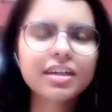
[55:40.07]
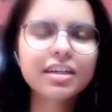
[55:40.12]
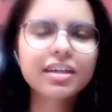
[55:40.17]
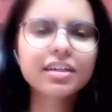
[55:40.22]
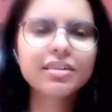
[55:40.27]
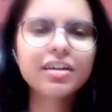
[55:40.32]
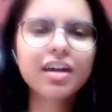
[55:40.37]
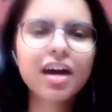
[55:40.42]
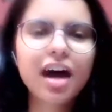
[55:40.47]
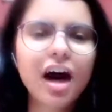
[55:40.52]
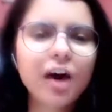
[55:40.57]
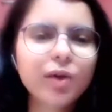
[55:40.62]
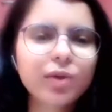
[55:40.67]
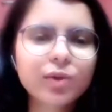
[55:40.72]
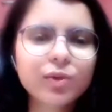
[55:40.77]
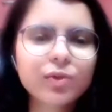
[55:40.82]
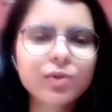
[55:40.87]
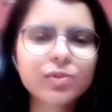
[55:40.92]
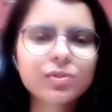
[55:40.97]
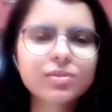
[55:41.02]
how
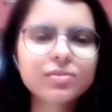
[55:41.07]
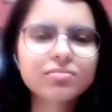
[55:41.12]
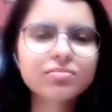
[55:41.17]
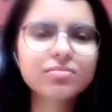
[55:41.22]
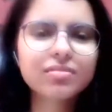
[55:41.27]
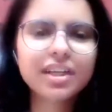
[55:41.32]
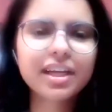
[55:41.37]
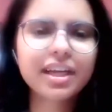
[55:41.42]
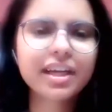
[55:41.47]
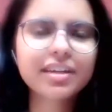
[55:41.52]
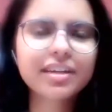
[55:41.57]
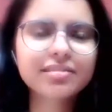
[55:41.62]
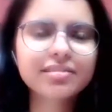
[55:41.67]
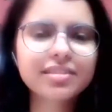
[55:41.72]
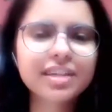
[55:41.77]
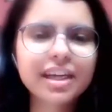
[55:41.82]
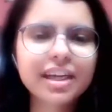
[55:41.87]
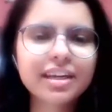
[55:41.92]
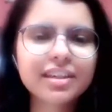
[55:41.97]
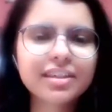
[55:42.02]
to like
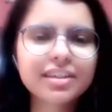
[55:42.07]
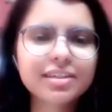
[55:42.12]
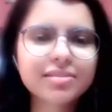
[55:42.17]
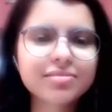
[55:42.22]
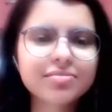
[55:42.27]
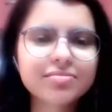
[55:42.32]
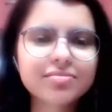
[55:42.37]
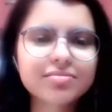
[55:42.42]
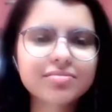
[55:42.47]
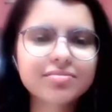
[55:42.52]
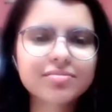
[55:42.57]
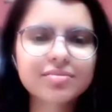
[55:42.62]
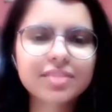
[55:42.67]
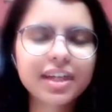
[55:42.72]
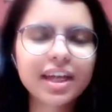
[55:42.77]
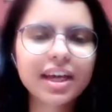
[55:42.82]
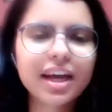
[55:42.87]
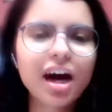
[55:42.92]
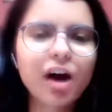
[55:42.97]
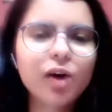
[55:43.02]
take them,
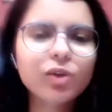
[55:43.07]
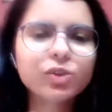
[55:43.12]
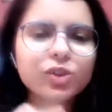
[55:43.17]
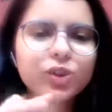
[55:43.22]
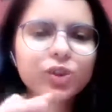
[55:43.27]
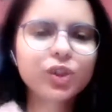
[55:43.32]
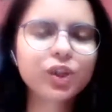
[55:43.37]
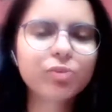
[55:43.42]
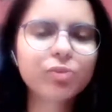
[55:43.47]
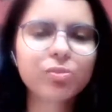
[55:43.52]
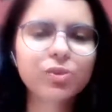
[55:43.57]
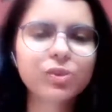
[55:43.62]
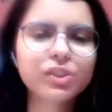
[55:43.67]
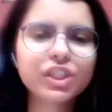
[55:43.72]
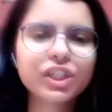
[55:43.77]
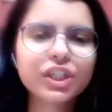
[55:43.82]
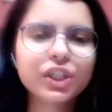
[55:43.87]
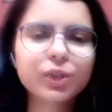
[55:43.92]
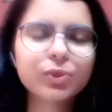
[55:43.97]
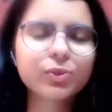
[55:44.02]
like how should you
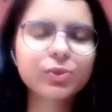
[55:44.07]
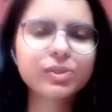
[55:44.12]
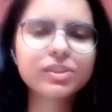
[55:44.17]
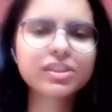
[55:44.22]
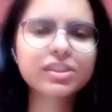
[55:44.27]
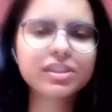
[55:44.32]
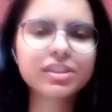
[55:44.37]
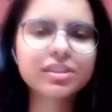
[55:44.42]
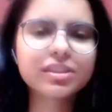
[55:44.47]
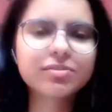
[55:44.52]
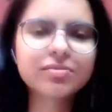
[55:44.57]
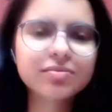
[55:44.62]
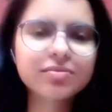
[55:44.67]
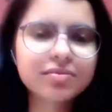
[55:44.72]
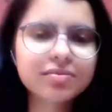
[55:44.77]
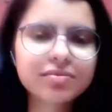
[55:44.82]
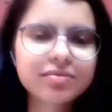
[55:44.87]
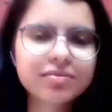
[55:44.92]
proceed towards them?